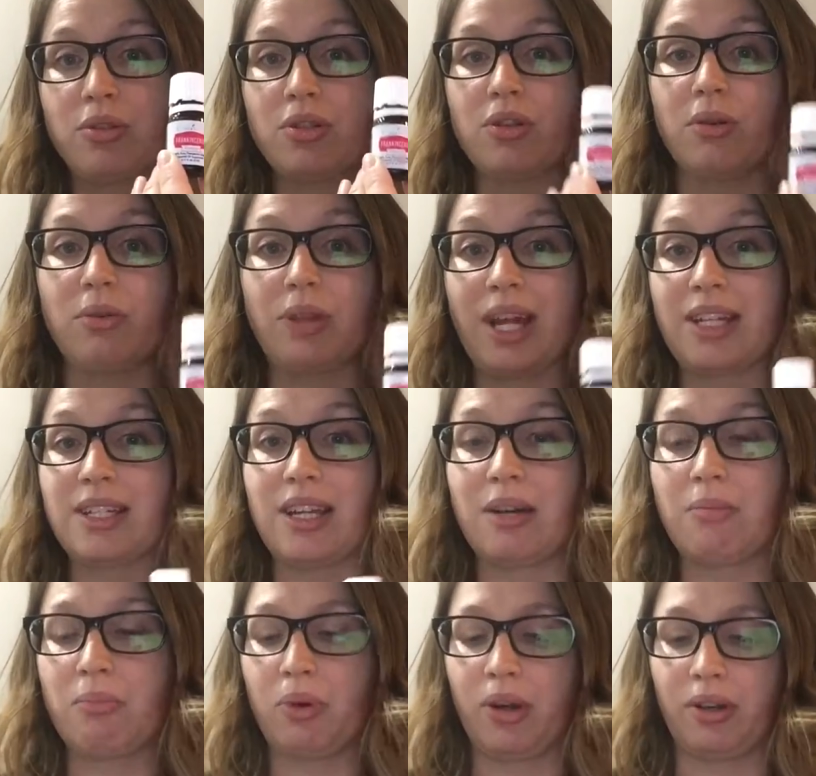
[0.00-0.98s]
So that's an
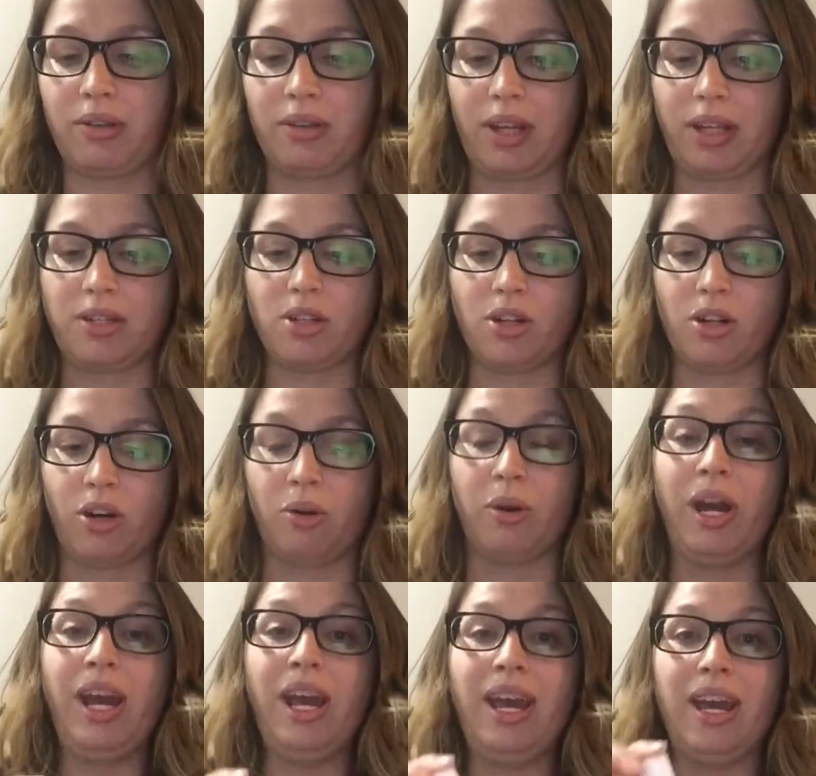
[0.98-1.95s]
important thing to know,
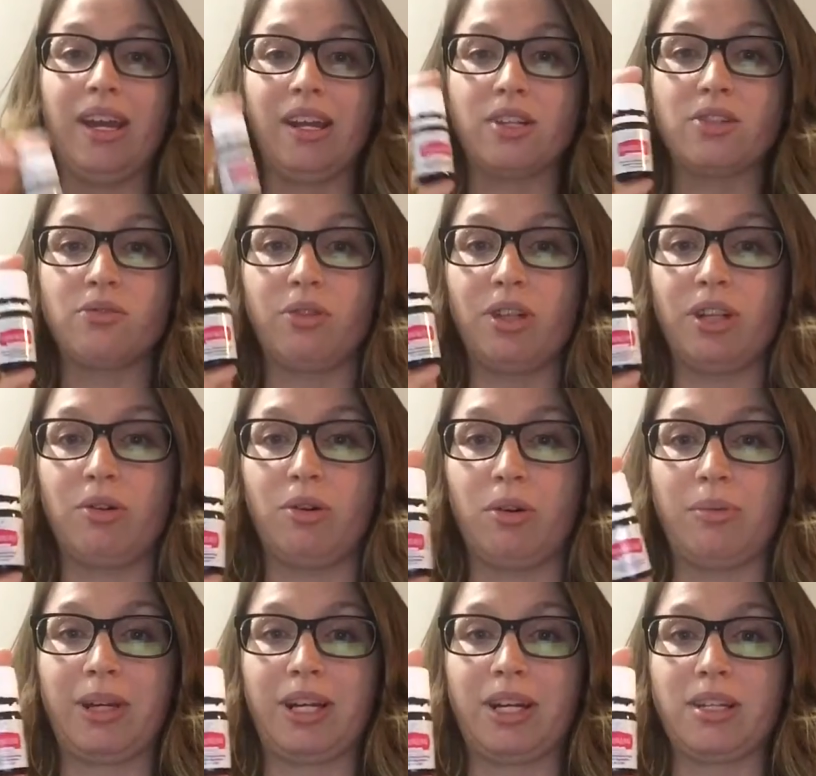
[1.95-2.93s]
and it's really
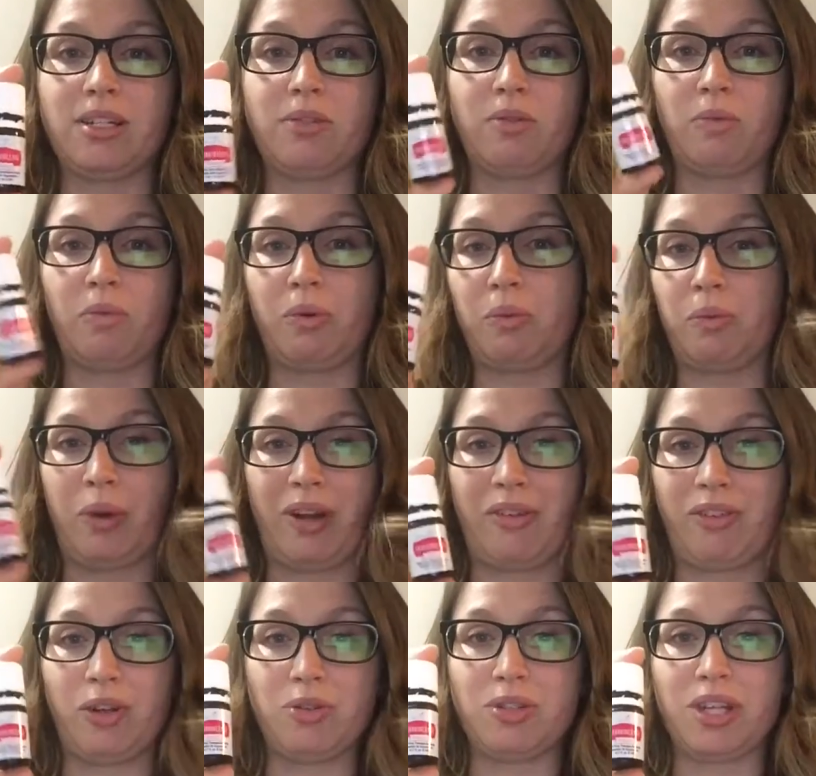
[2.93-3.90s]
cool because
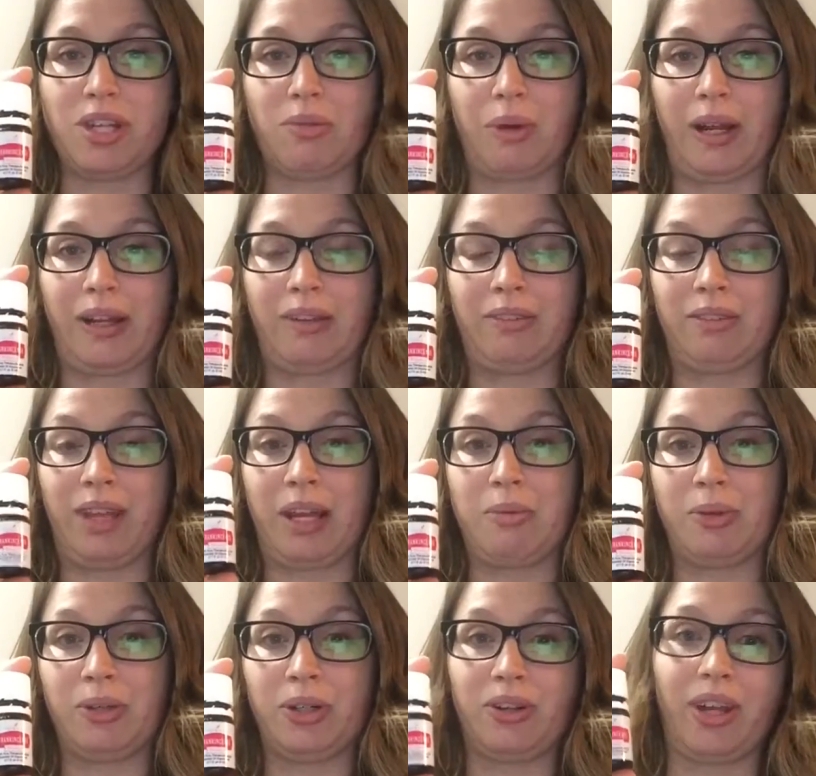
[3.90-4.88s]
whenever you see the white
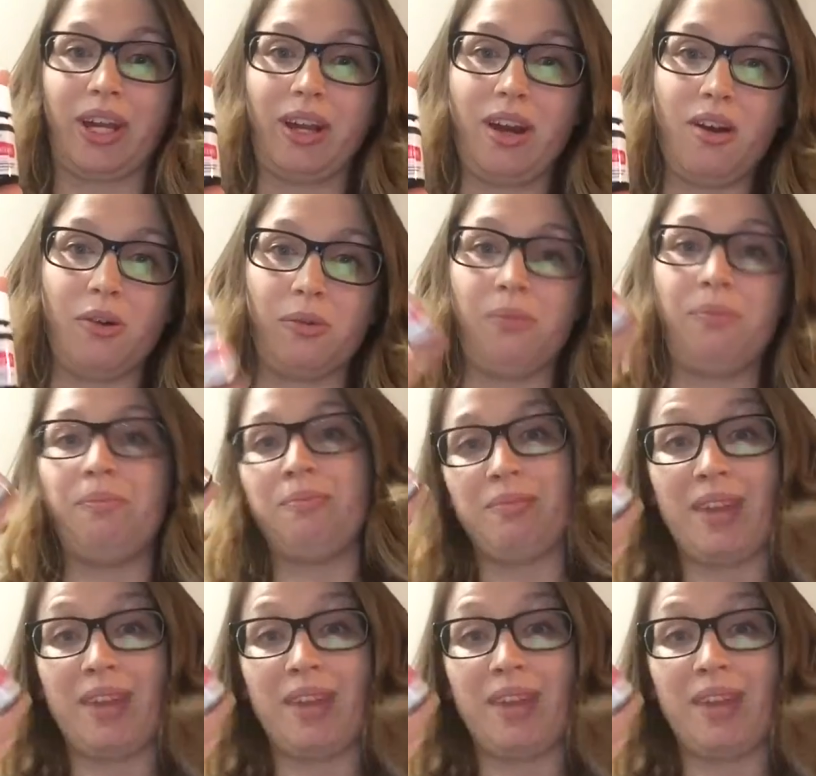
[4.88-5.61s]
label, you're like, oh,